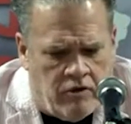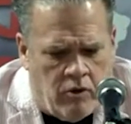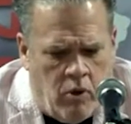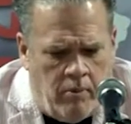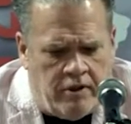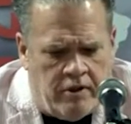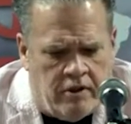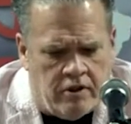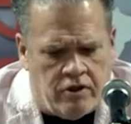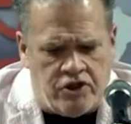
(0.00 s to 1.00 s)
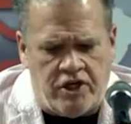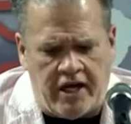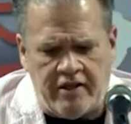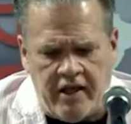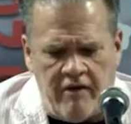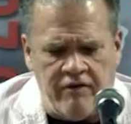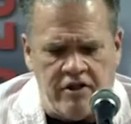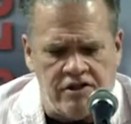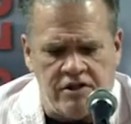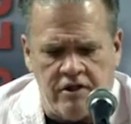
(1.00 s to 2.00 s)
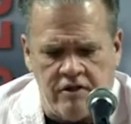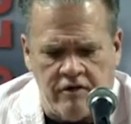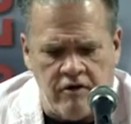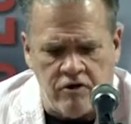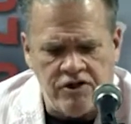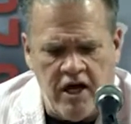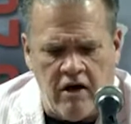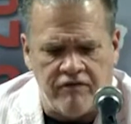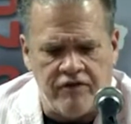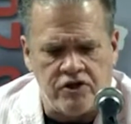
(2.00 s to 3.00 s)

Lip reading: The woman could check the evidence herself.